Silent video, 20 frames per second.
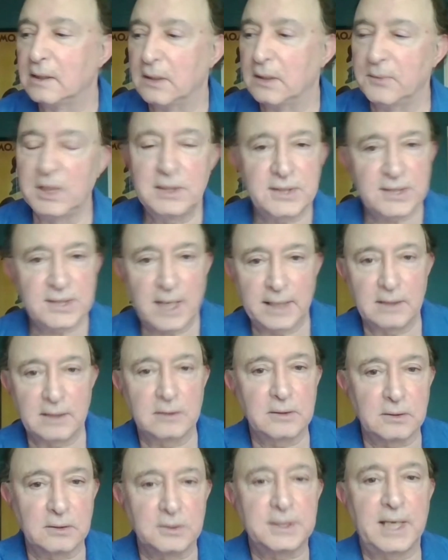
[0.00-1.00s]
let me cite a
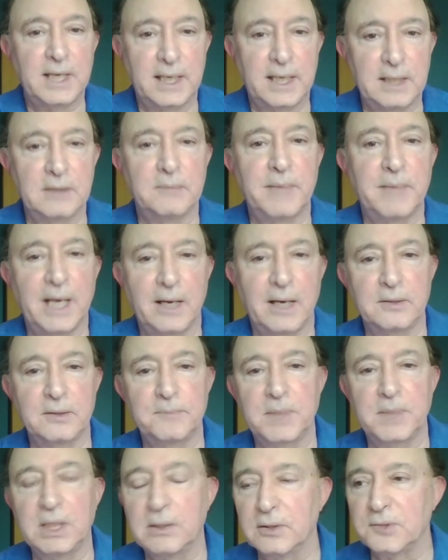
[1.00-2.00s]
little data about it
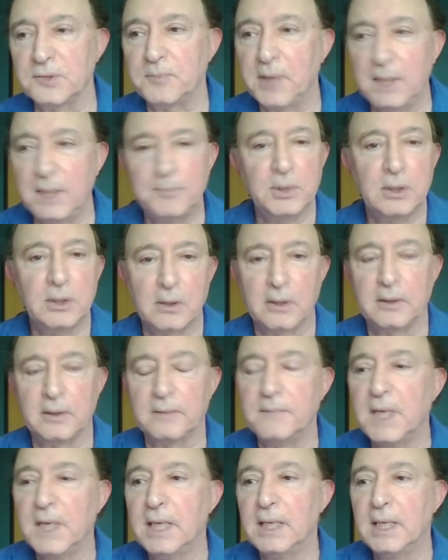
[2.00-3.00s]
because people
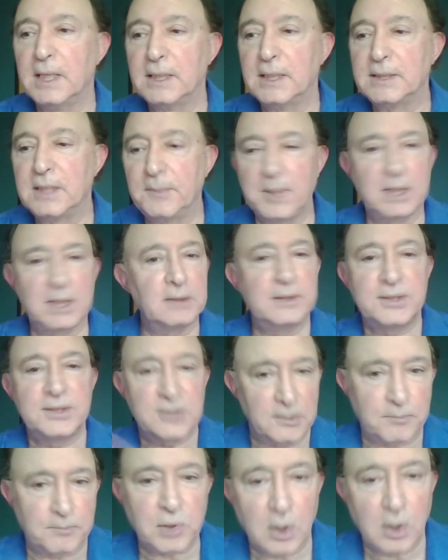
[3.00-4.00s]
are typically
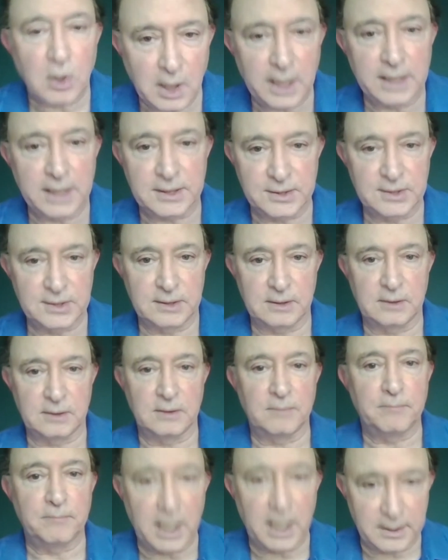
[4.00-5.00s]
surprised
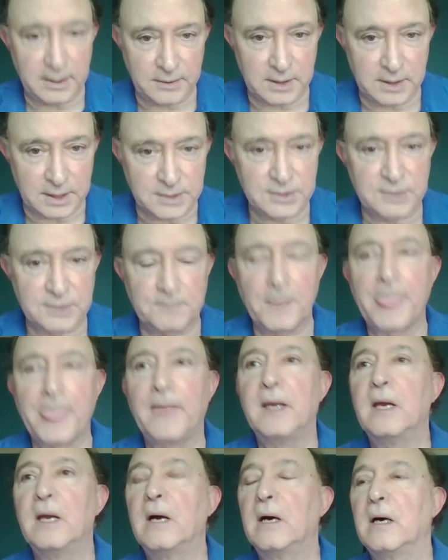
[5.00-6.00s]
by this.
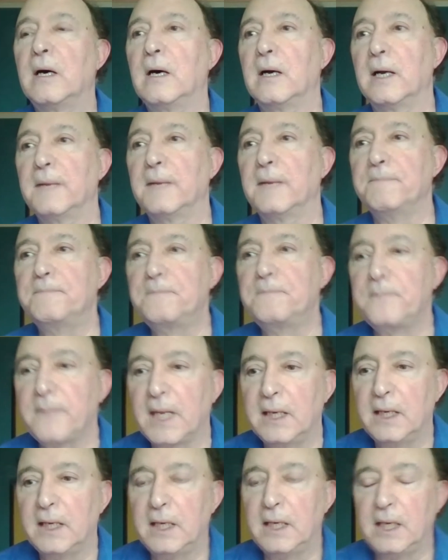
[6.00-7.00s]
Um,
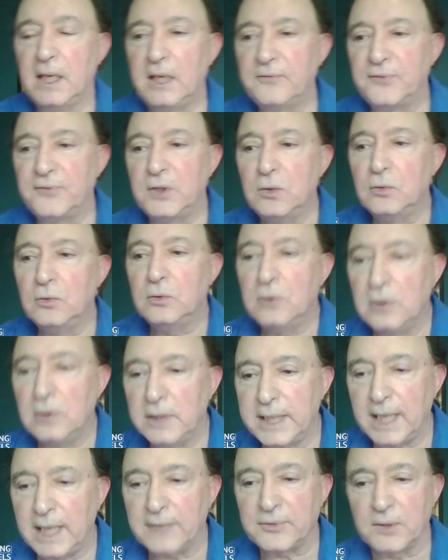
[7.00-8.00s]
if you
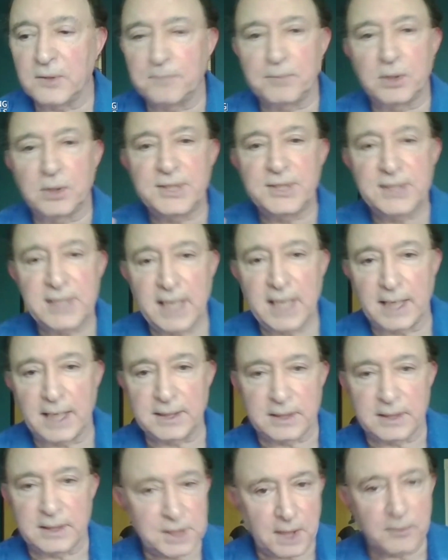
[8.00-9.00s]
look at the
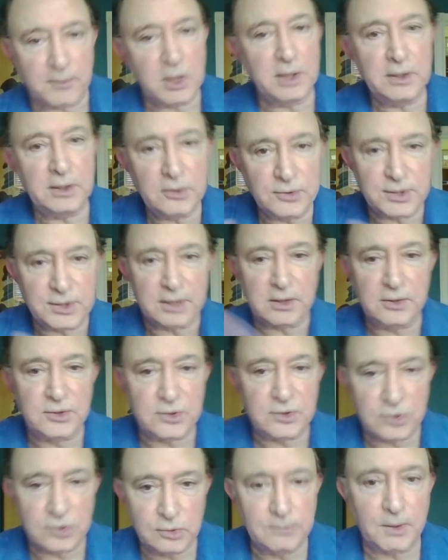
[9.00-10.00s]
percentage, I'm going to use a
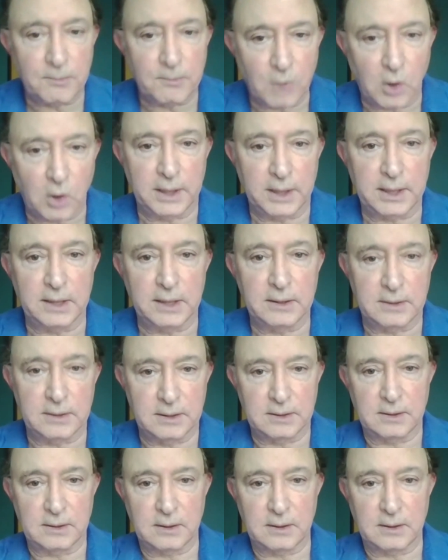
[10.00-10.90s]
consumer market